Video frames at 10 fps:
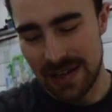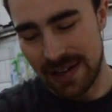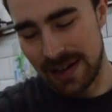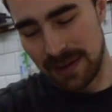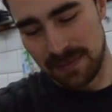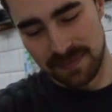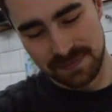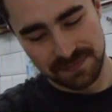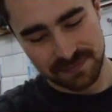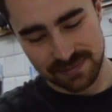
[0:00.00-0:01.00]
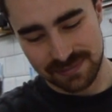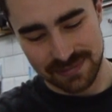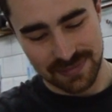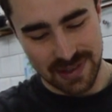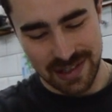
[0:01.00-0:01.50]
um,
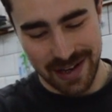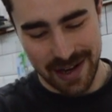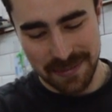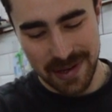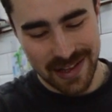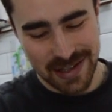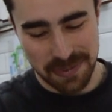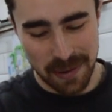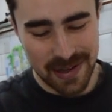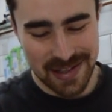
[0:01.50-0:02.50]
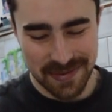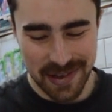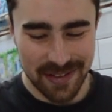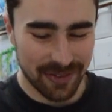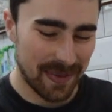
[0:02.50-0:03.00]
yeah, I mean, there's probably some
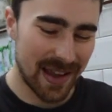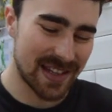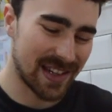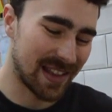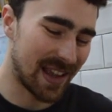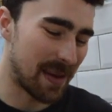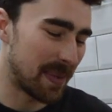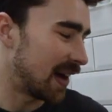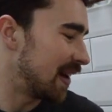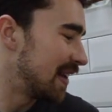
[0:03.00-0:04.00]
good information in there, but